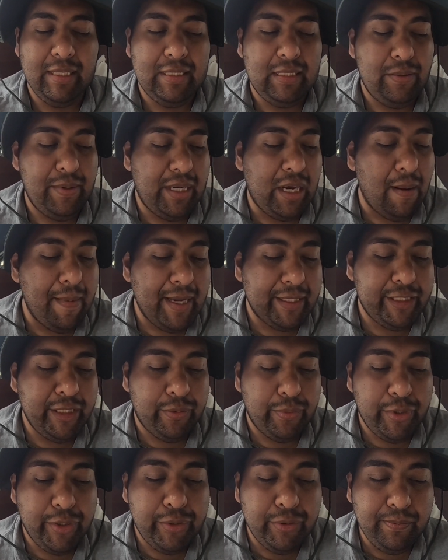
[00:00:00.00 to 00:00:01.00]
So we got back to
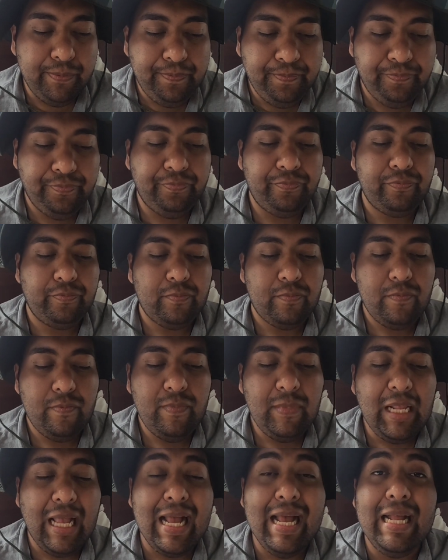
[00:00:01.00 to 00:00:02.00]
the room,
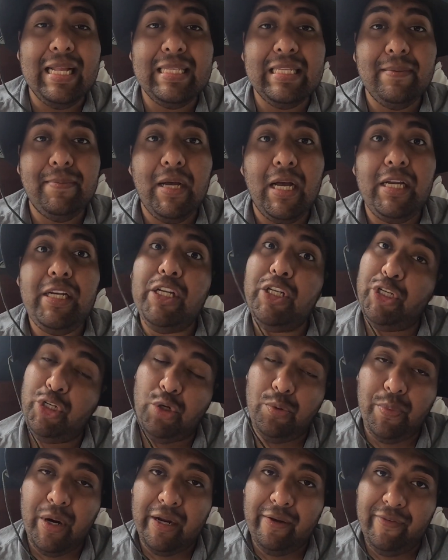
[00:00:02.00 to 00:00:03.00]
had some additional
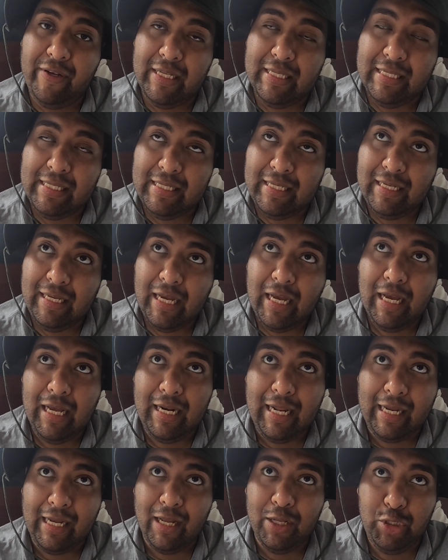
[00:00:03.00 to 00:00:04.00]
breakfast,
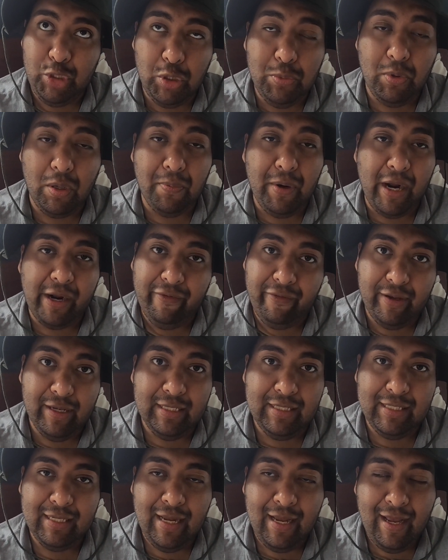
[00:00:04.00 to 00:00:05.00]
like 2 more
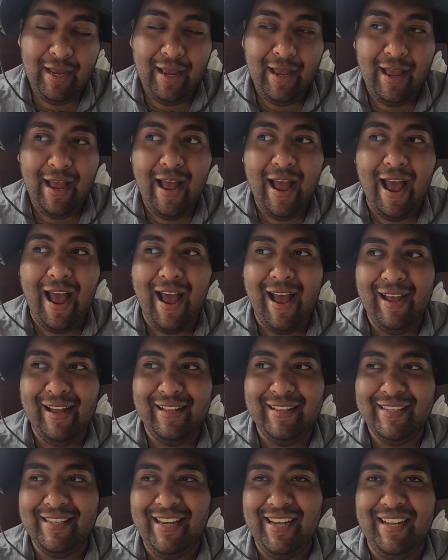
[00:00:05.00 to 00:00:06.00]
breakfasts,
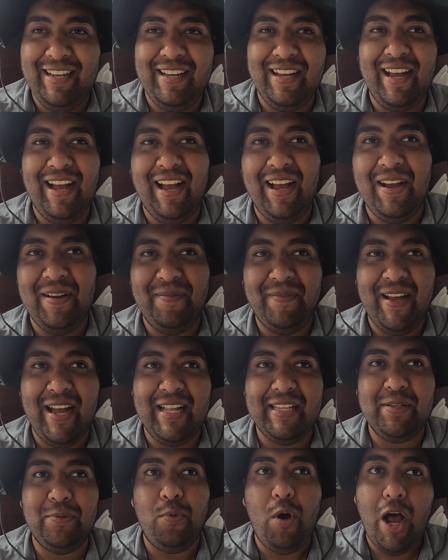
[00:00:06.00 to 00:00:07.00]
and
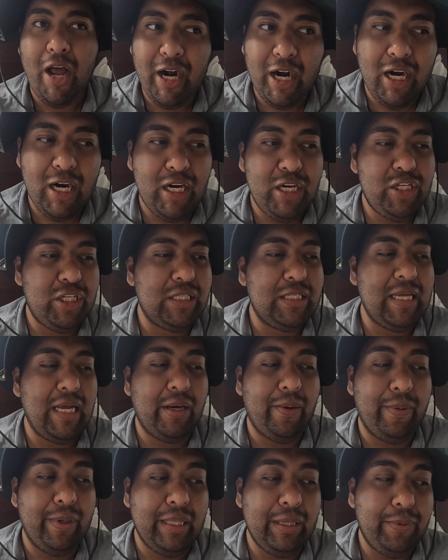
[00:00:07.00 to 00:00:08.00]
had some water, just like
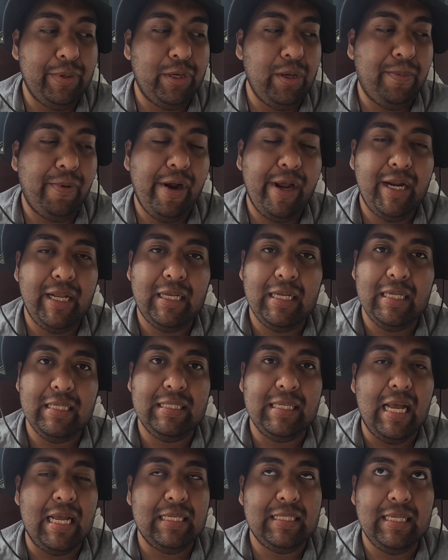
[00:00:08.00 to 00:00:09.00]
really recuperated, because
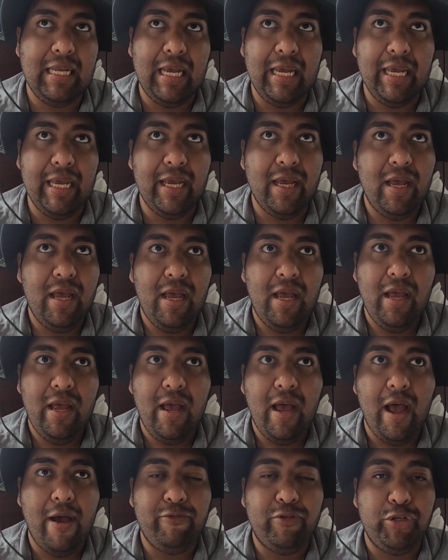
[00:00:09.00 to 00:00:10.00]
last night
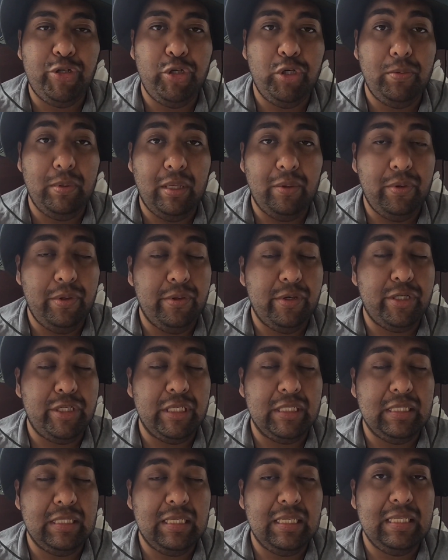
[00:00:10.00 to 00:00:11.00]
after tubing we were
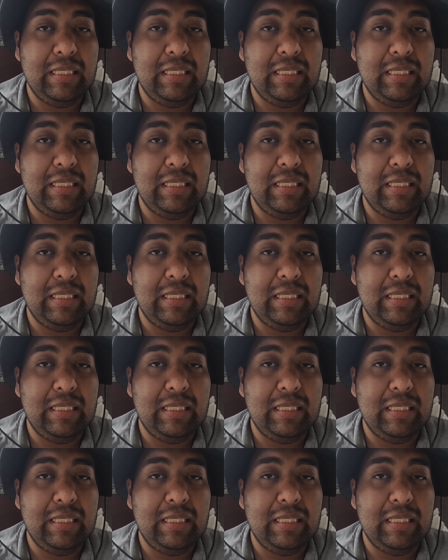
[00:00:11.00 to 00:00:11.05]
just